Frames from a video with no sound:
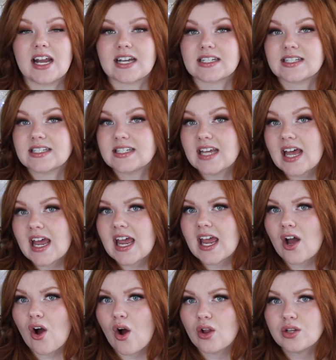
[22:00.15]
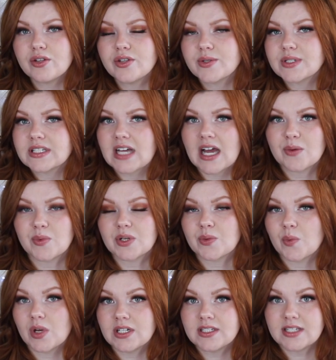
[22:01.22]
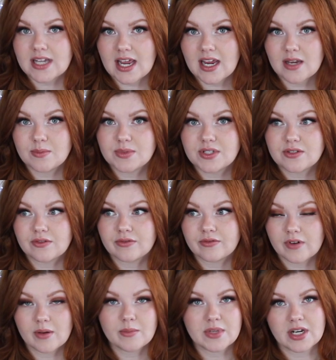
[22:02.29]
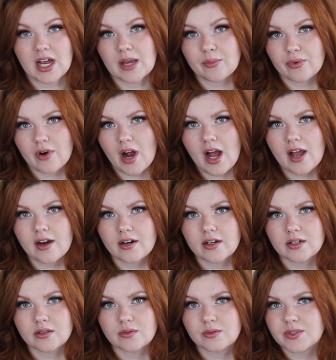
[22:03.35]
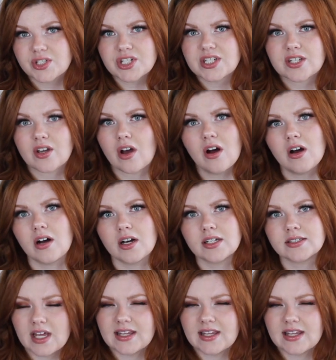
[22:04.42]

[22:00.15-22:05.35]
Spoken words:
the next day, all of those 911 tapes from the night prior were just gone,